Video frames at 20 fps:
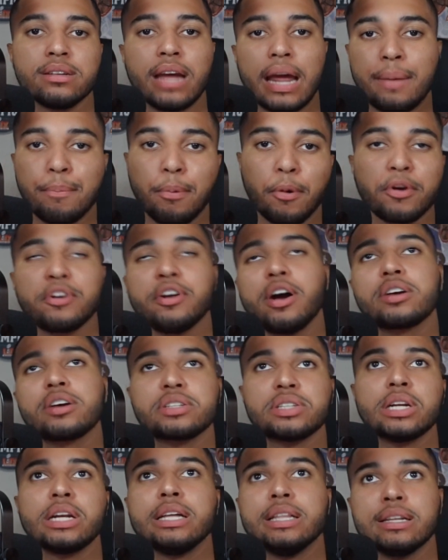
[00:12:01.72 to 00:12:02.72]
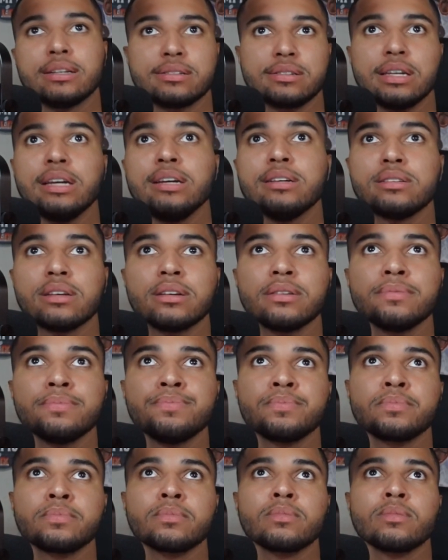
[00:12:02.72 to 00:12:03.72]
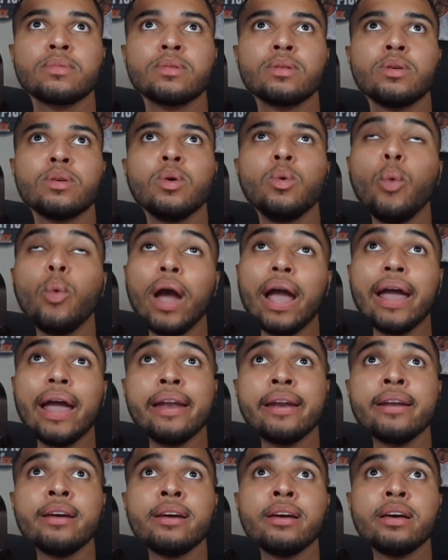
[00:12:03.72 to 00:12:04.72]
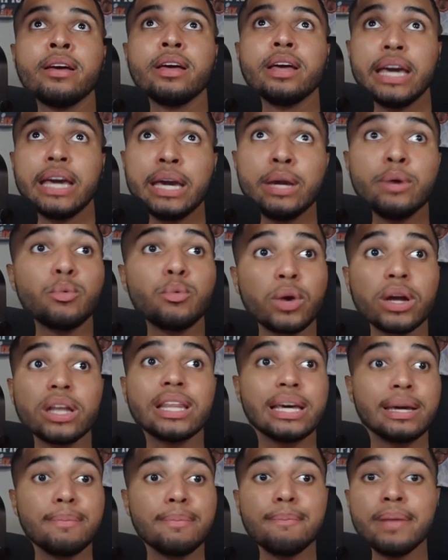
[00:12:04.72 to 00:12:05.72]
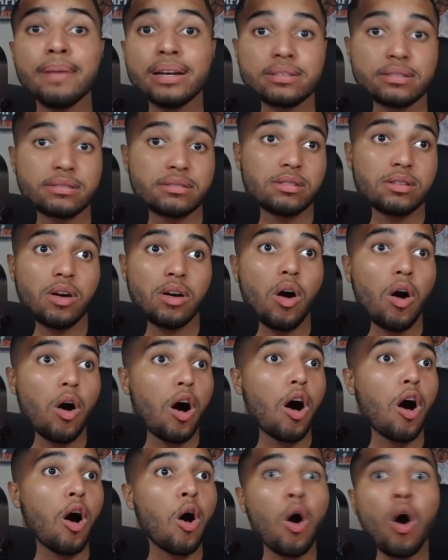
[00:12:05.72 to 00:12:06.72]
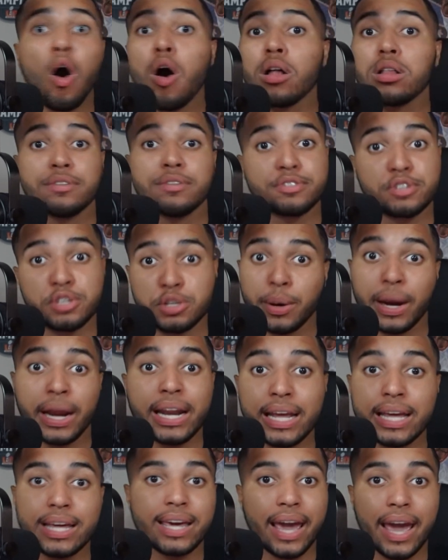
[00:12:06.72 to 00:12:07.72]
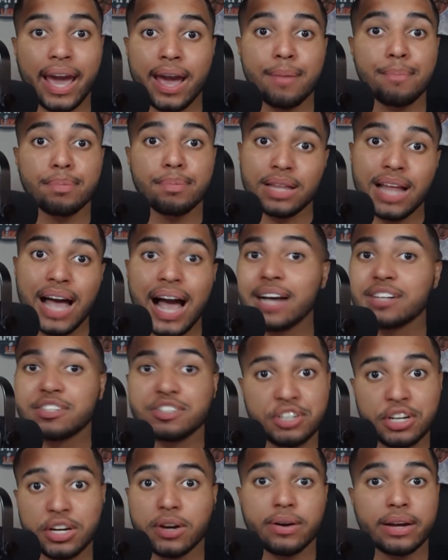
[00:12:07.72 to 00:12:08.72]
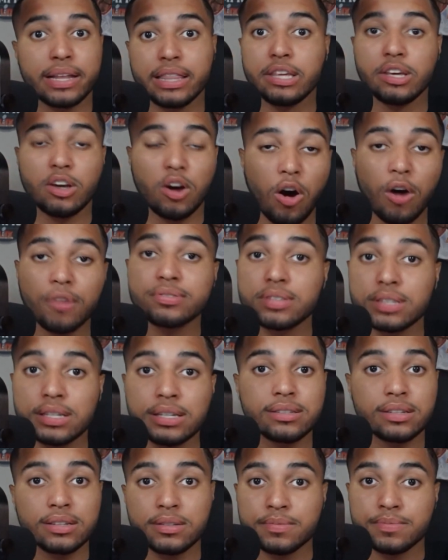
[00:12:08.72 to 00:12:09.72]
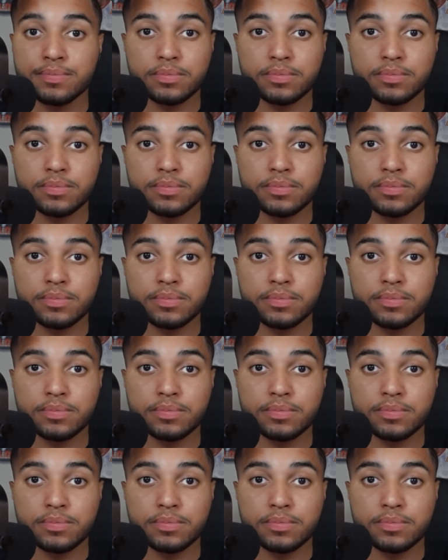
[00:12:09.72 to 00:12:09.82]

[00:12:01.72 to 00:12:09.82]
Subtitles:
and production in the season when he really missed all of training camp last year in the offseason,